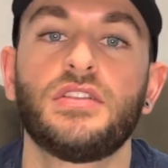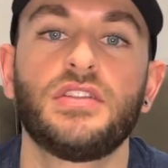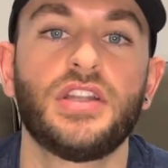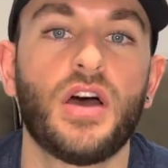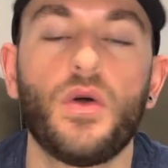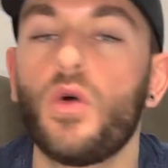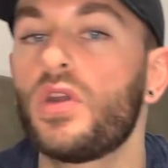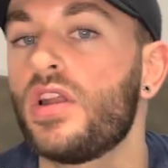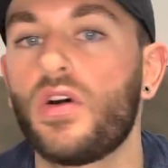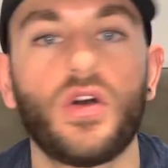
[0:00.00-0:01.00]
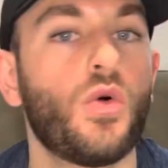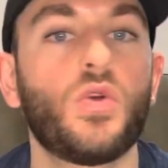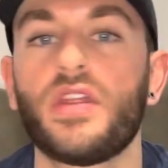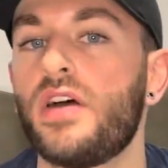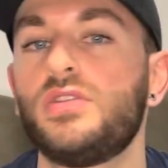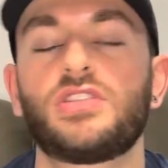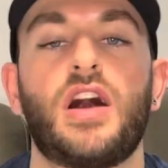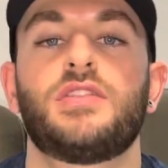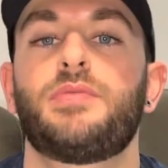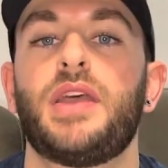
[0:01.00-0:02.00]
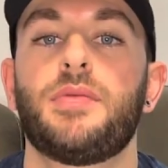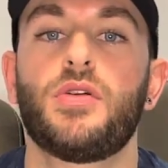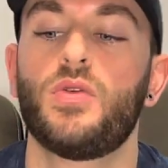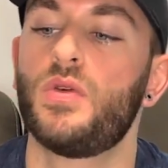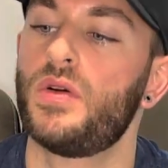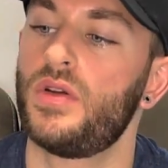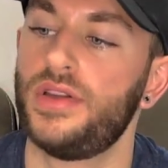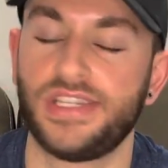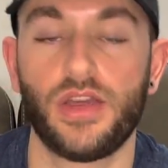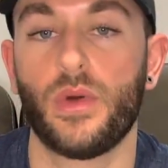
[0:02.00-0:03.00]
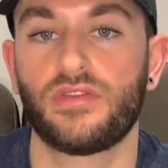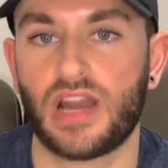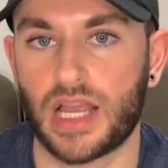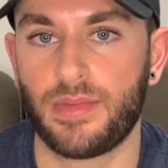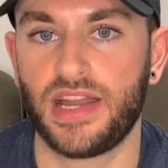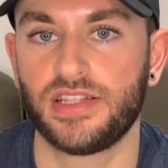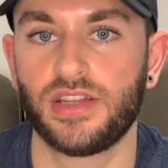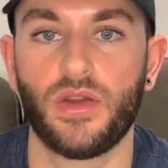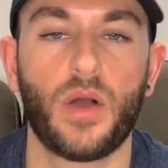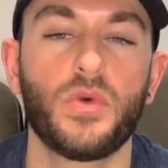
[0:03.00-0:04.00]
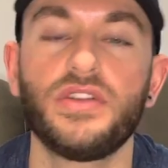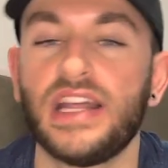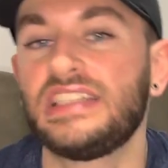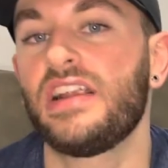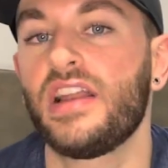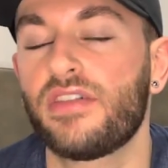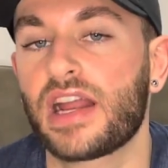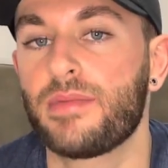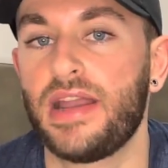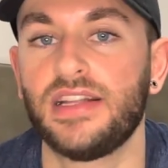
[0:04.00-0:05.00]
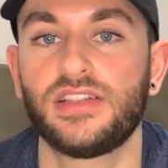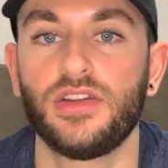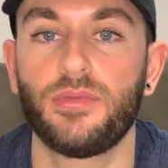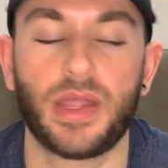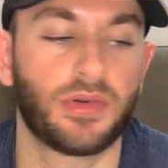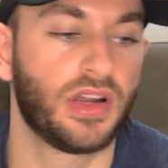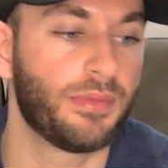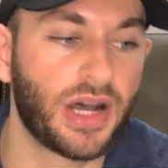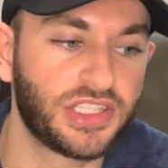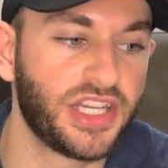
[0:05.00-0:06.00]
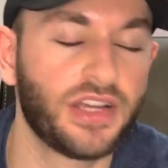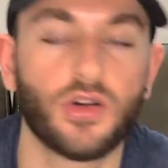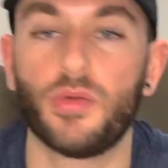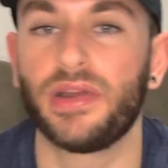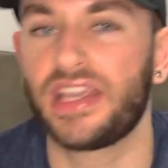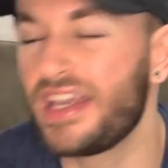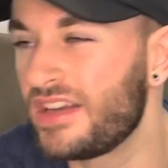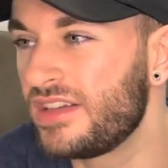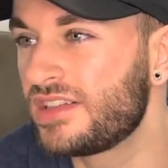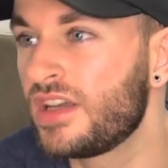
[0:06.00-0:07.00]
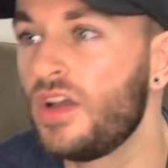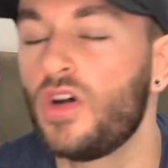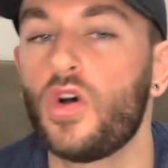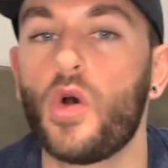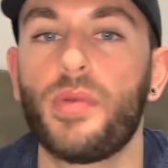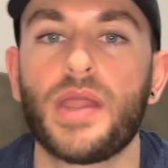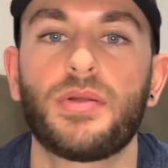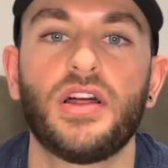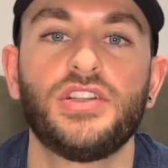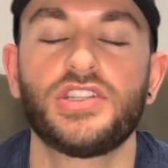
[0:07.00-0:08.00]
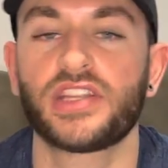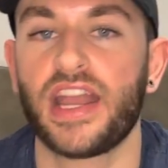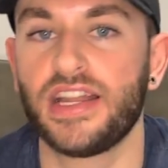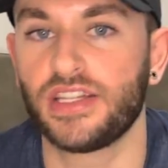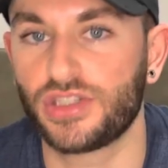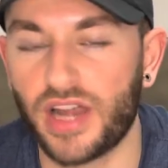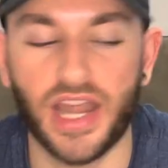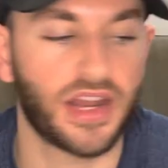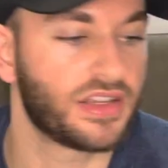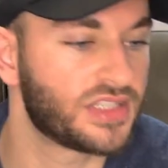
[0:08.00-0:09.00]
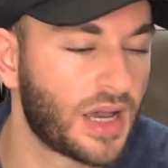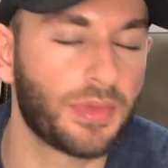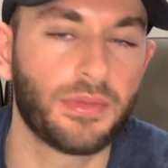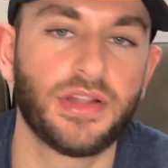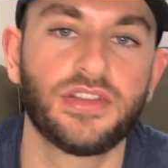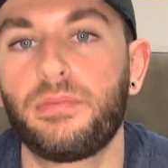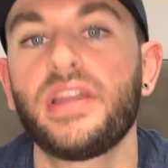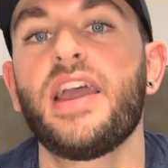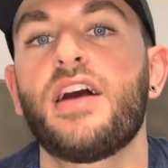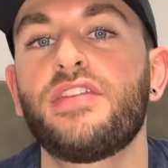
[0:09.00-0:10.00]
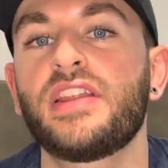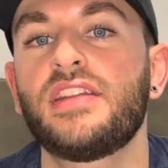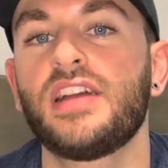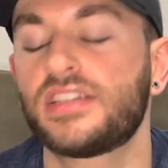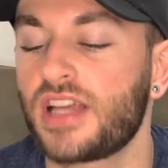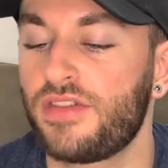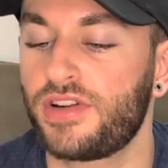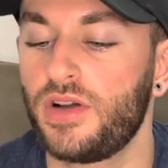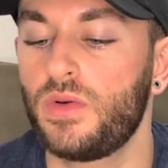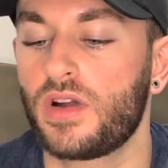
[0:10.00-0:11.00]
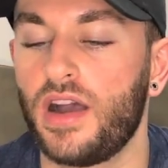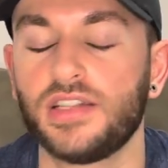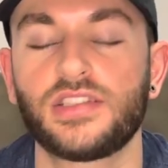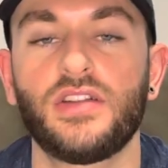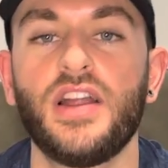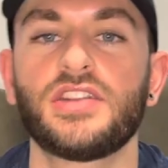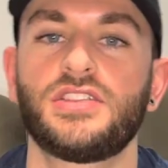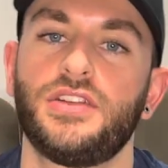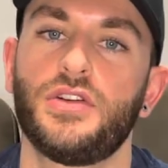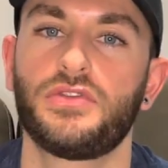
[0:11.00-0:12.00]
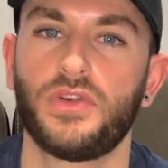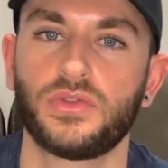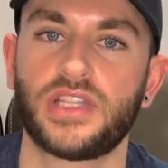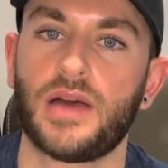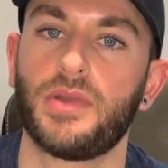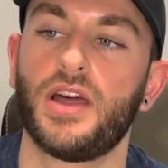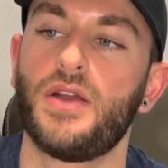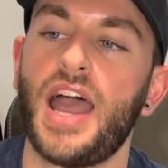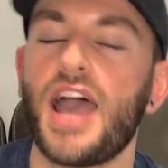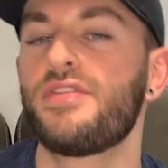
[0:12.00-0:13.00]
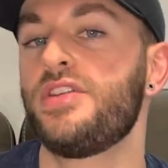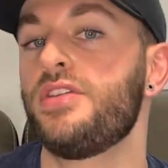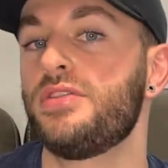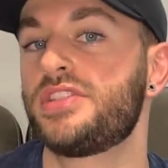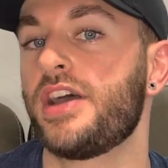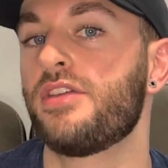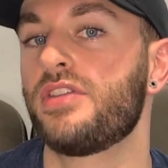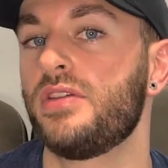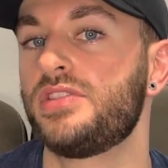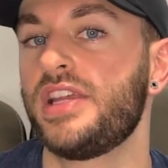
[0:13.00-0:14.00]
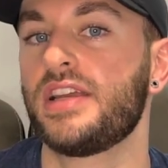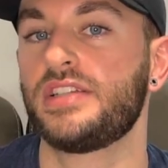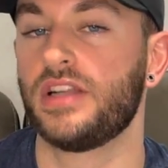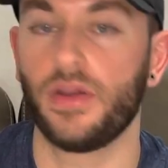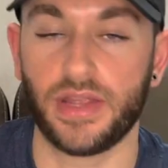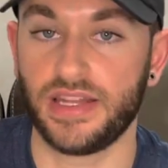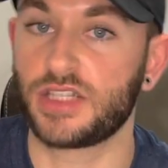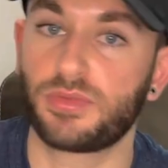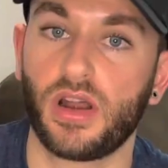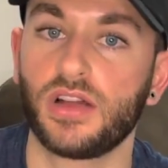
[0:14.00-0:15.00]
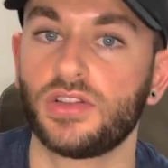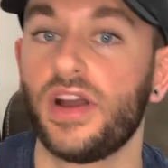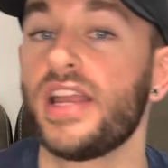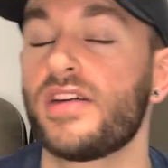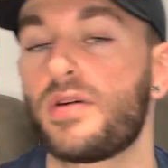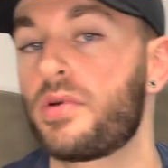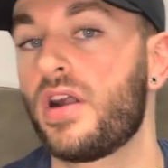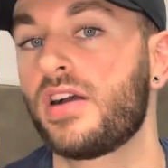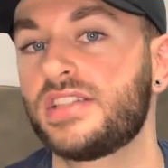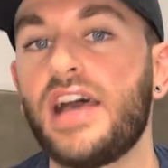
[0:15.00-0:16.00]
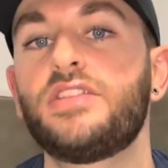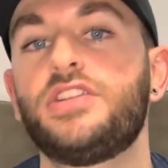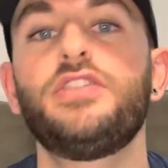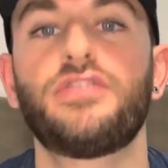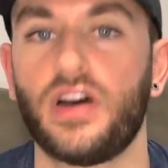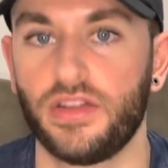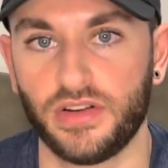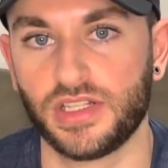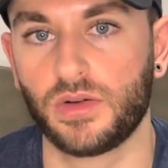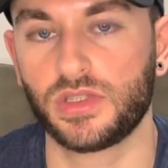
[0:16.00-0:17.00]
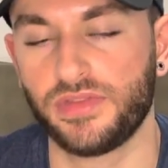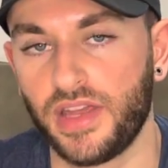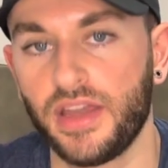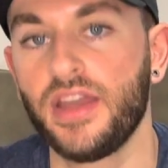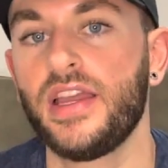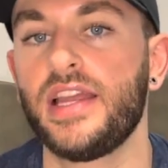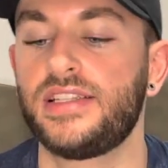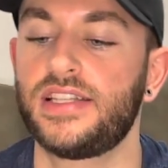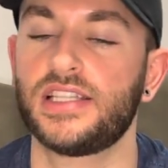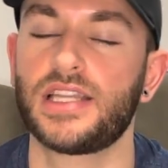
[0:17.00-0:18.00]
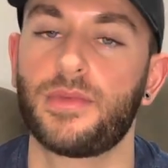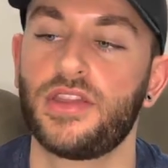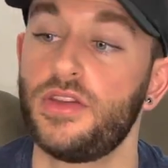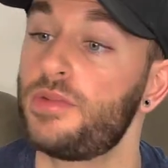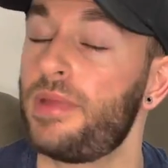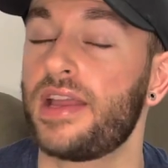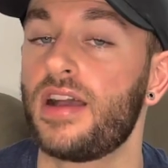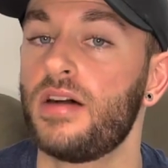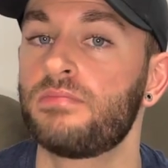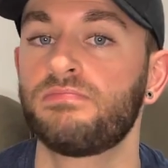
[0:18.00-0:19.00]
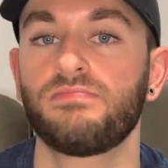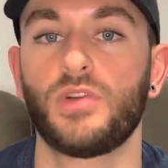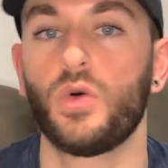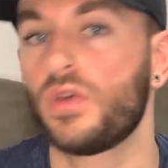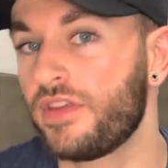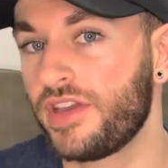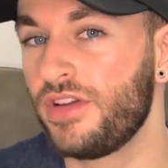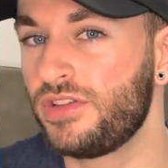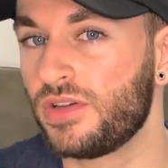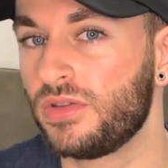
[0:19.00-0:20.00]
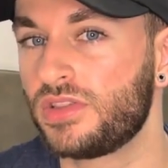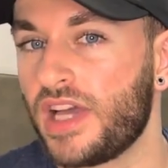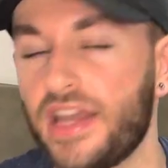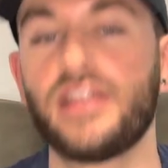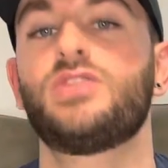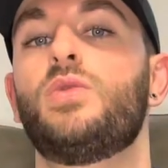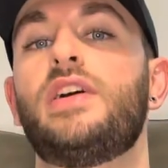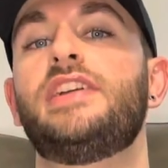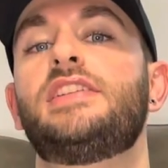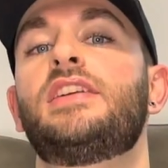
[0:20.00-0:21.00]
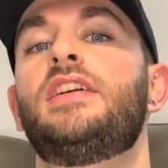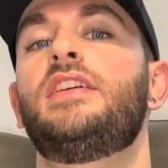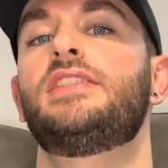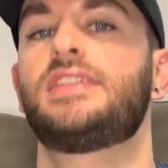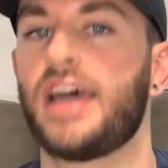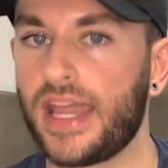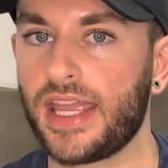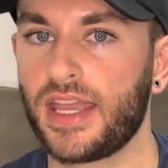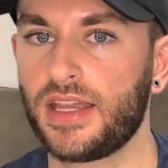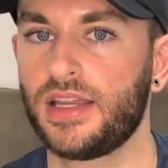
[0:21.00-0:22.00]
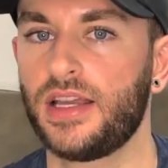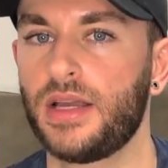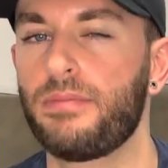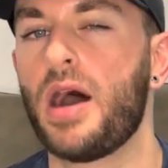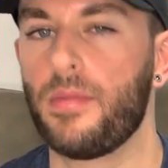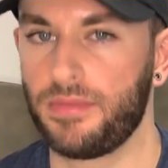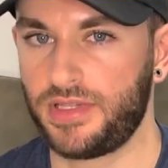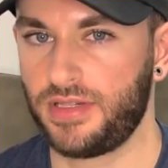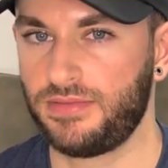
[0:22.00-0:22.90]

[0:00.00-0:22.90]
You know, all of those types of people is who I'd recommend it to. I wouldn't necessarily recommend it to people on a budget or beginners or people that are just getting into training and supplements. But yeah, I think that does cover it all, guys. So let us know your thoughts down below. Have you used CELLFLO6, you know, in this product or any other products? How did you find the results of it? Is this something you'd pick up? All of the usuals. And as always, stay pumped.